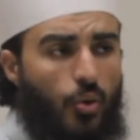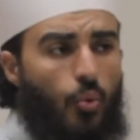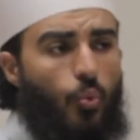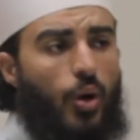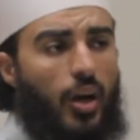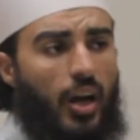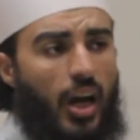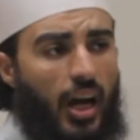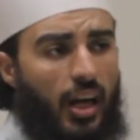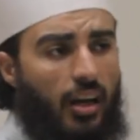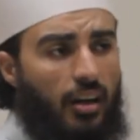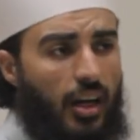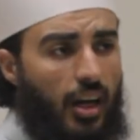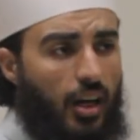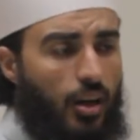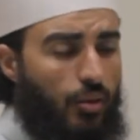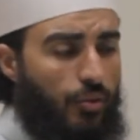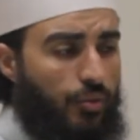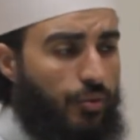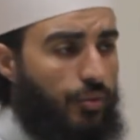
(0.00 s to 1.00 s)
wara,
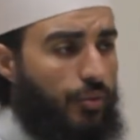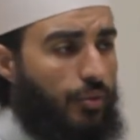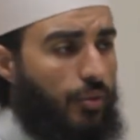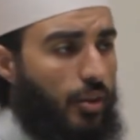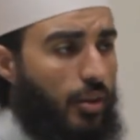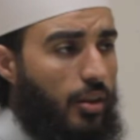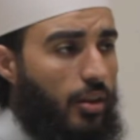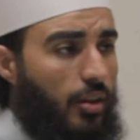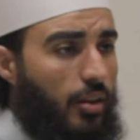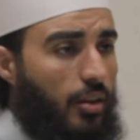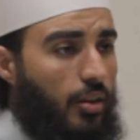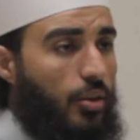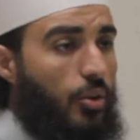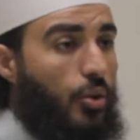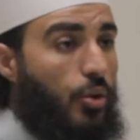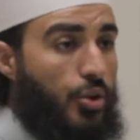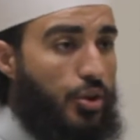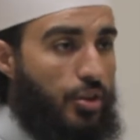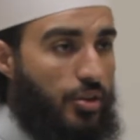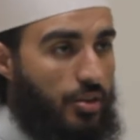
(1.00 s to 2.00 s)
out of
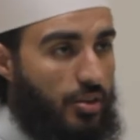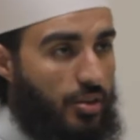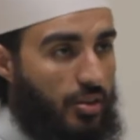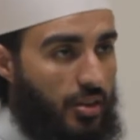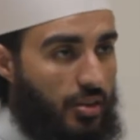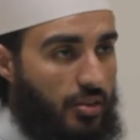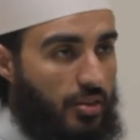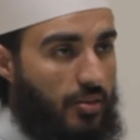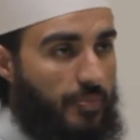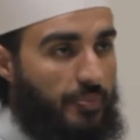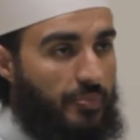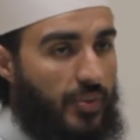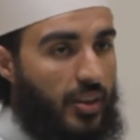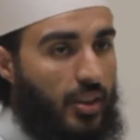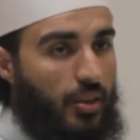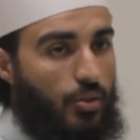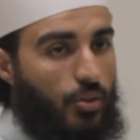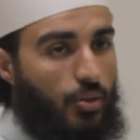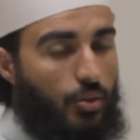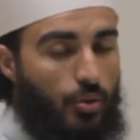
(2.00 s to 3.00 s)
cautiousness
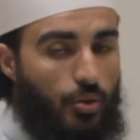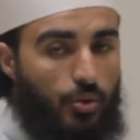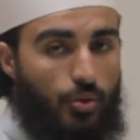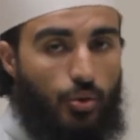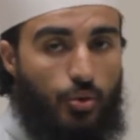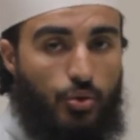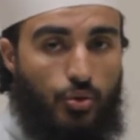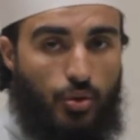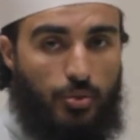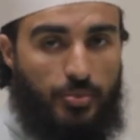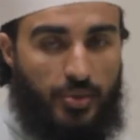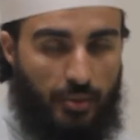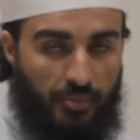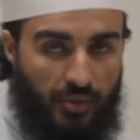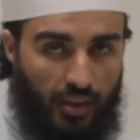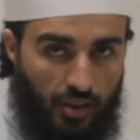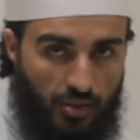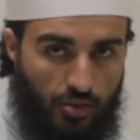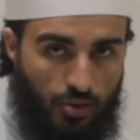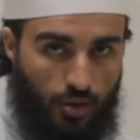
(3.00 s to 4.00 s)
to consume
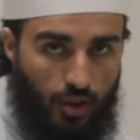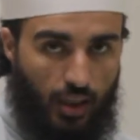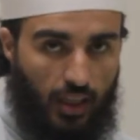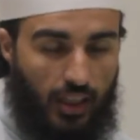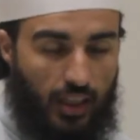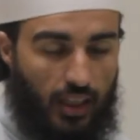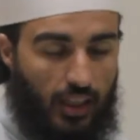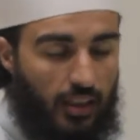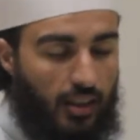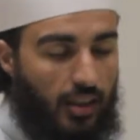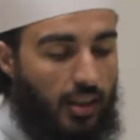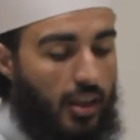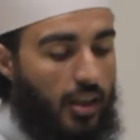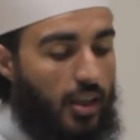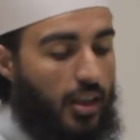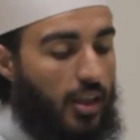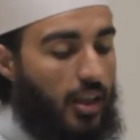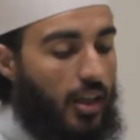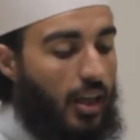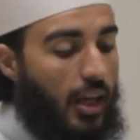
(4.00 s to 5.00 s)
something is not halal.
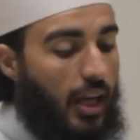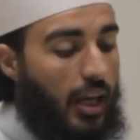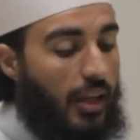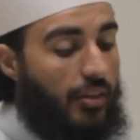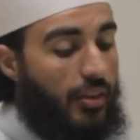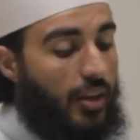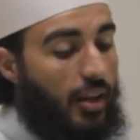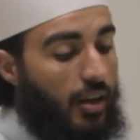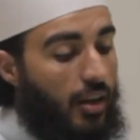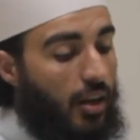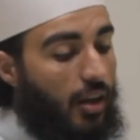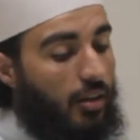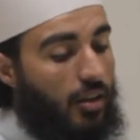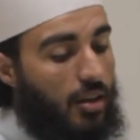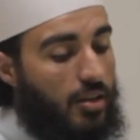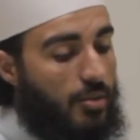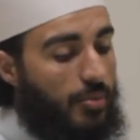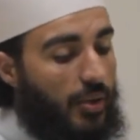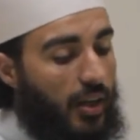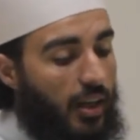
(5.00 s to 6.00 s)
And then
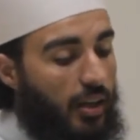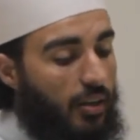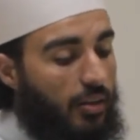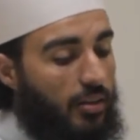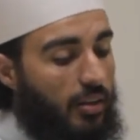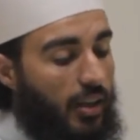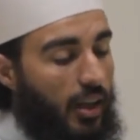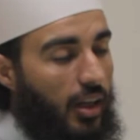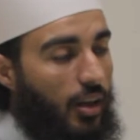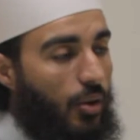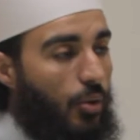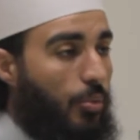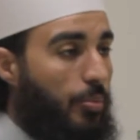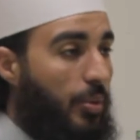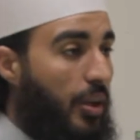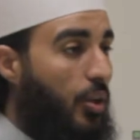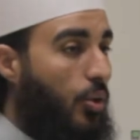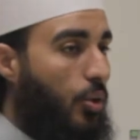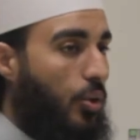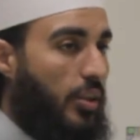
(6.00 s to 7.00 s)
Allah subhanahu wa ta'ala, or
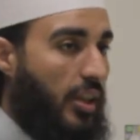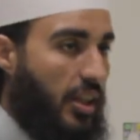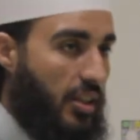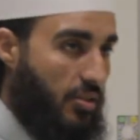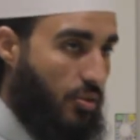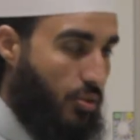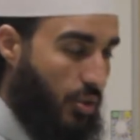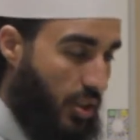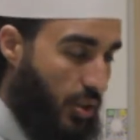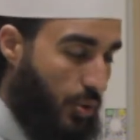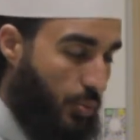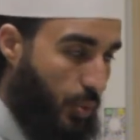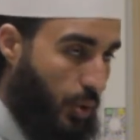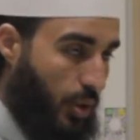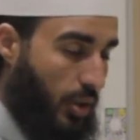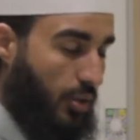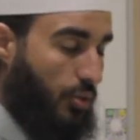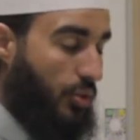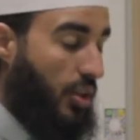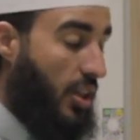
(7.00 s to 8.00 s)
being called as
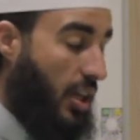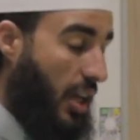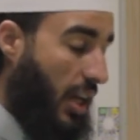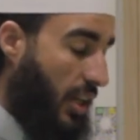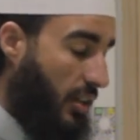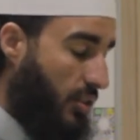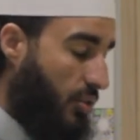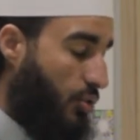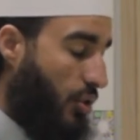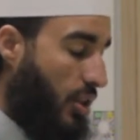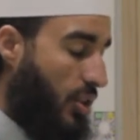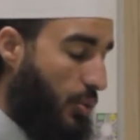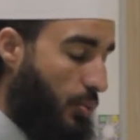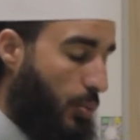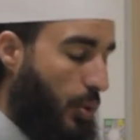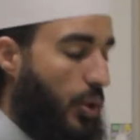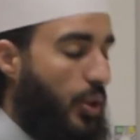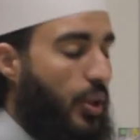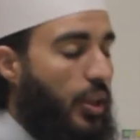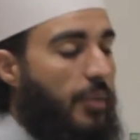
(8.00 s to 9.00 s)

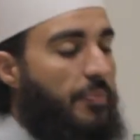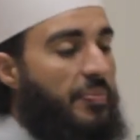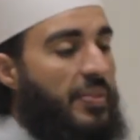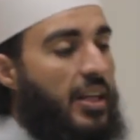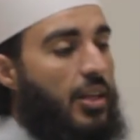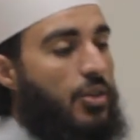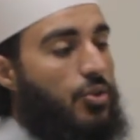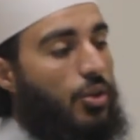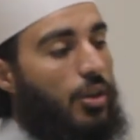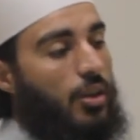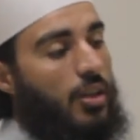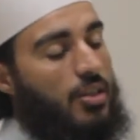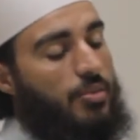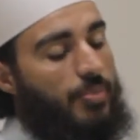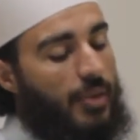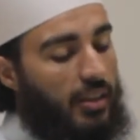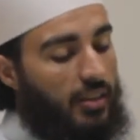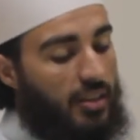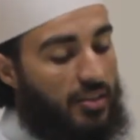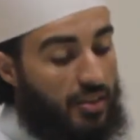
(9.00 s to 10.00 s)
untrustworthy. So Allah
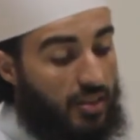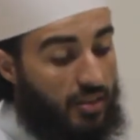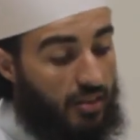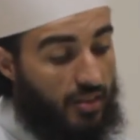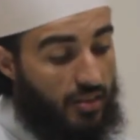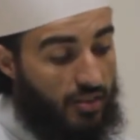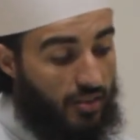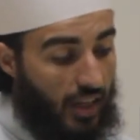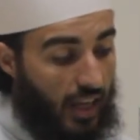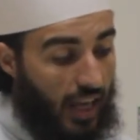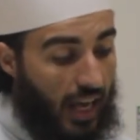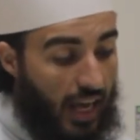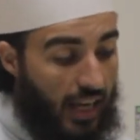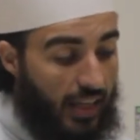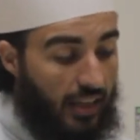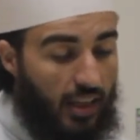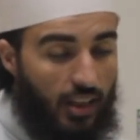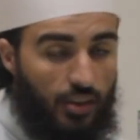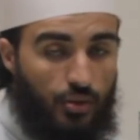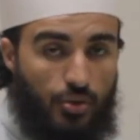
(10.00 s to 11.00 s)
subhanahu wa ta'ala sent this
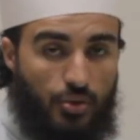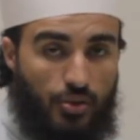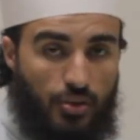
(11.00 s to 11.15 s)
ayah